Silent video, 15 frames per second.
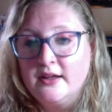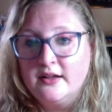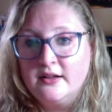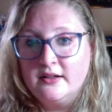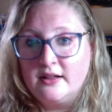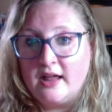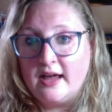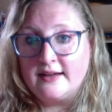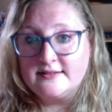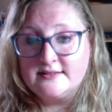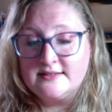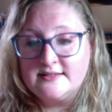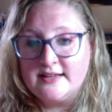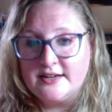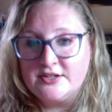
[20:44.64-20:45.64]
last
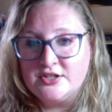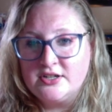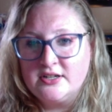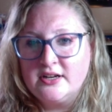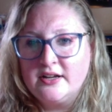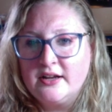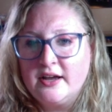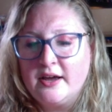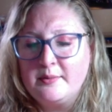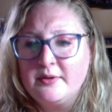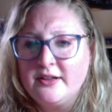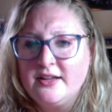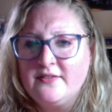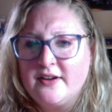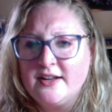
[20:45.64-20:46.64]
session. I
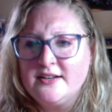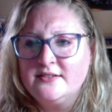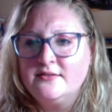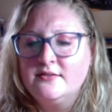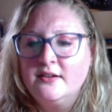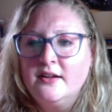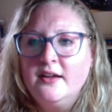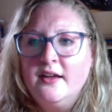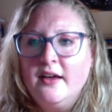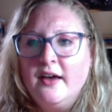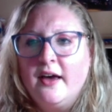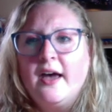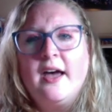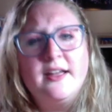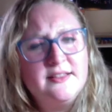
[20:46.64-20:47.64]
believe
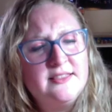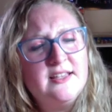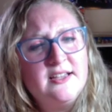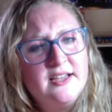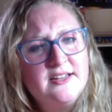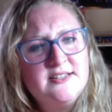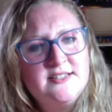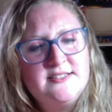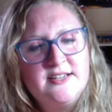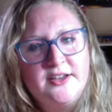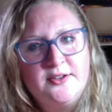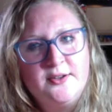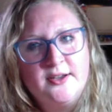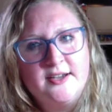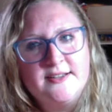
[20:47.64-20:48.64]
I think I did tell you
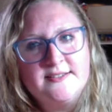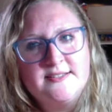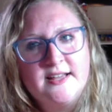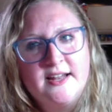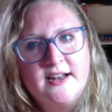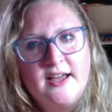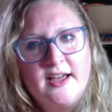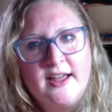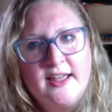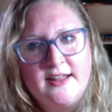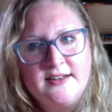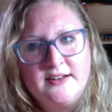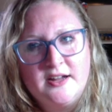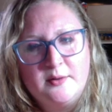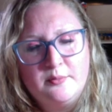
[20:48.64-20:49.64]
guys that I
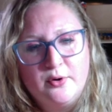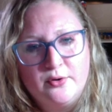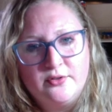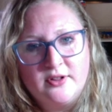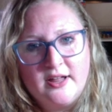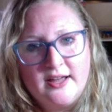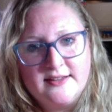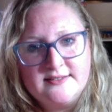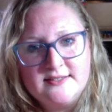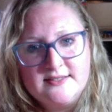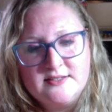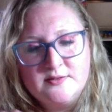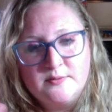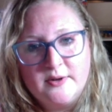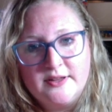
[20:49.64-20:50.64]
ended up both
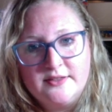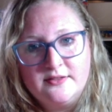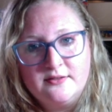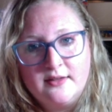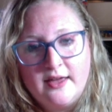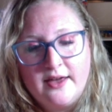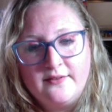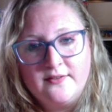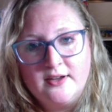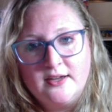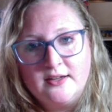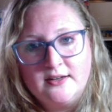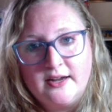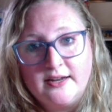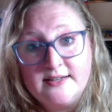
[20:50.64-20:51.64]
classes with having a
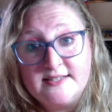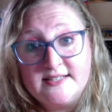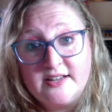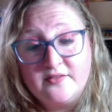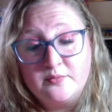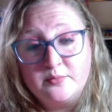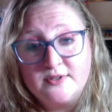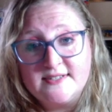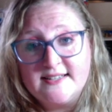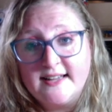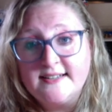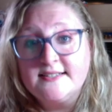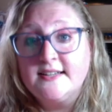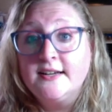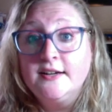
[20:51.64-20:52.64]

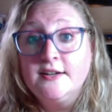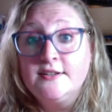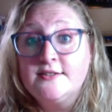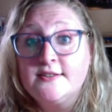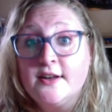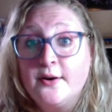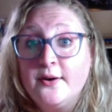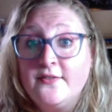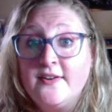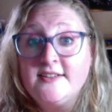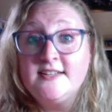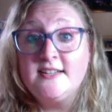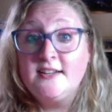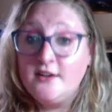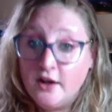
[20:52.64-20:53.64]
97%. So if I
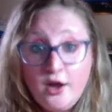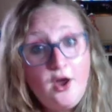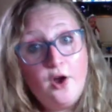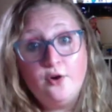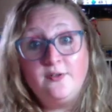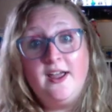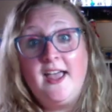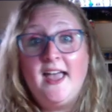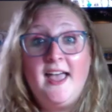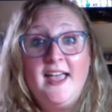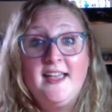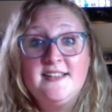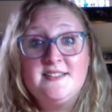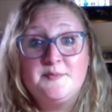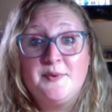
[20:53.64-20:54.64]
didn't, hooray,
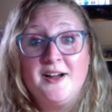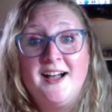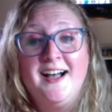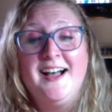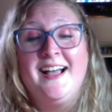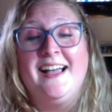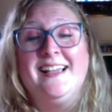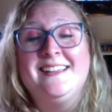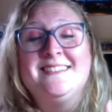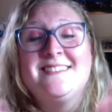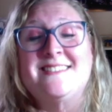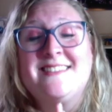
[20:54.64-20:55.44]
surprise!